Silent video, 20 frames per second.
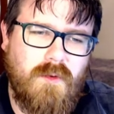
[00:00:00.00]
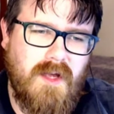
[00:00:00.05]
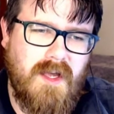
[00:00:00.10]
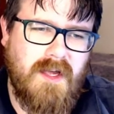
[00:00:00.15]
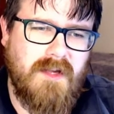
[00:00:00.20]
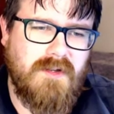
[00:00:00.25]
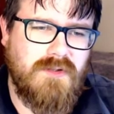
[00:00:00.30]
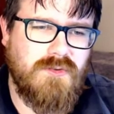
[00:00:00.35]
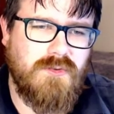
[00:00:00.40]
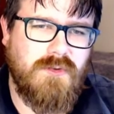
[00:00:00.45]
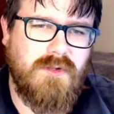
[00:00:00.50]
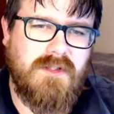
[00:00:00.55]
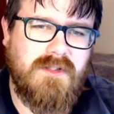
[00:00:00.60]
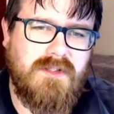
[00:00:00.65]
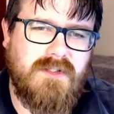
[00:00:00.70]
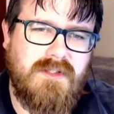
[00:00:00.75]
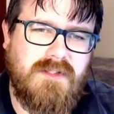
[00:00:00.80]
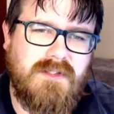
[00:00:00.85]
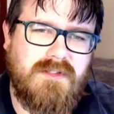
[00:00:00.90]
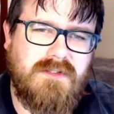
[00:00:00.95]
Android
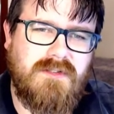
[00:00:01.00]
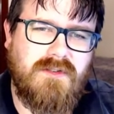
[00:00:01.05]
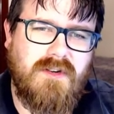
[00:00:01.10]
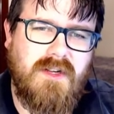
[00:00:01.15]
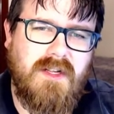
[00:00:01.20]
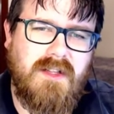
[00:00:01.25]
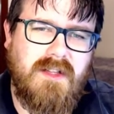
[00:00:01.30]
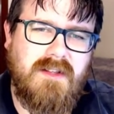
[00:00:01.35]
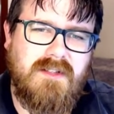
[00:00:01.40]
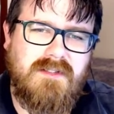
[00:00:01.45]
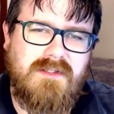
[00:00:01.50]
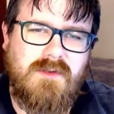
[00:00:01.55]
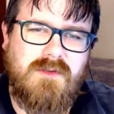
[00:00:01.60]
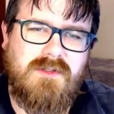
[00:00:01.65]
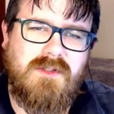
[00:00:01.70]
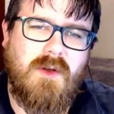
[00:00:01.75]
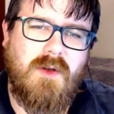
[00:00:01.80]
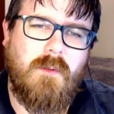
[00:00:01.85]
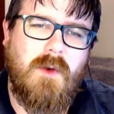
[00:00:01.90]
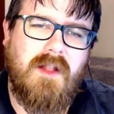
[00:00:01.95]
screen. There's
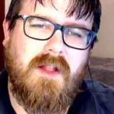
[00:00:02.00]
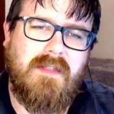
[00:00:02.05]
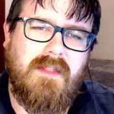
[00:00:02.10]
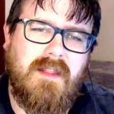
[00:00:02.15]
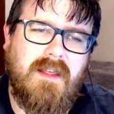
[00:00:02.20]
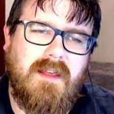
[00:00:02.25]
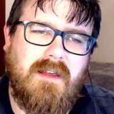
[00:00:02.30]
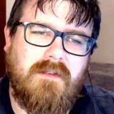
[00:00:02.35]
also one there